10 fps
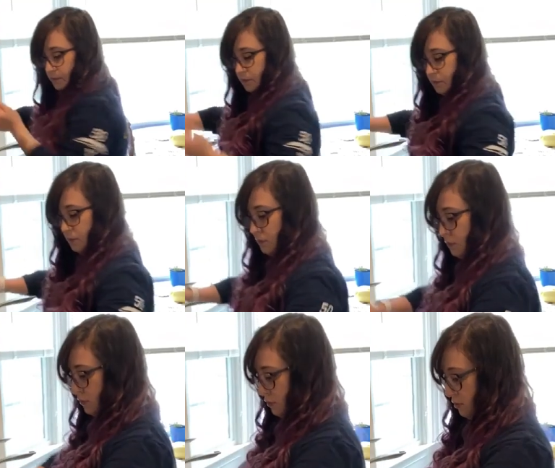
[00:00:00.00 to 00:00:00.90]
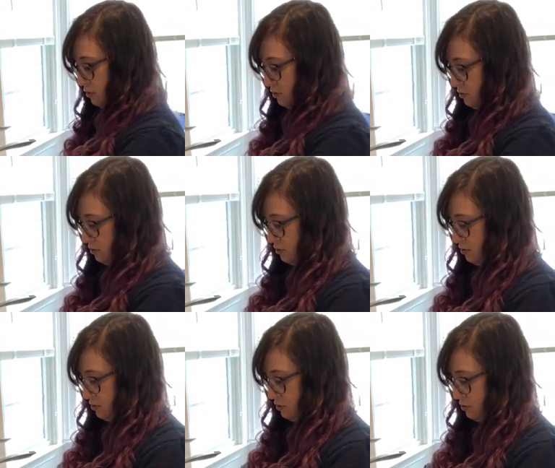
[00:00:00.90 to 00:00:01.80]

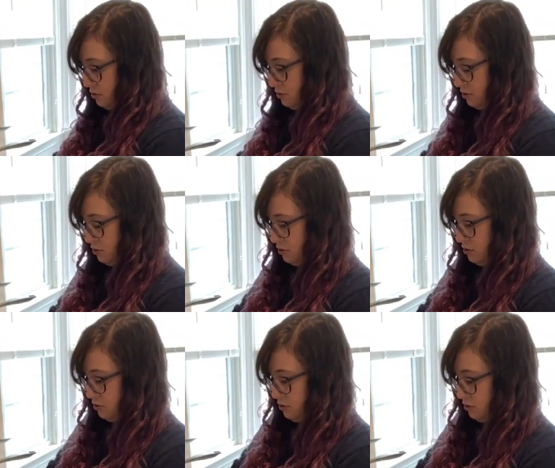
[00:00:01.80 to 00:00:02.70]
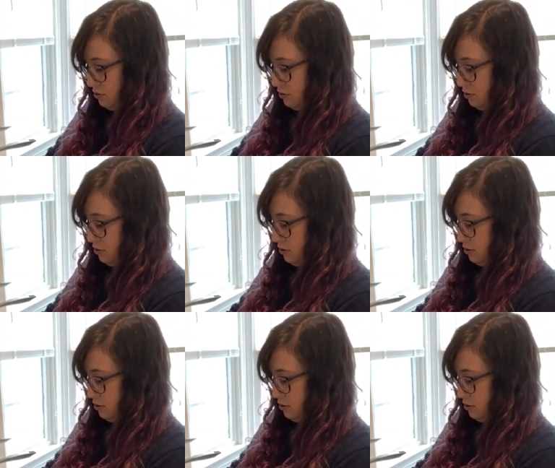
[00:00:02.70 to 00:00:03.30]
(silence)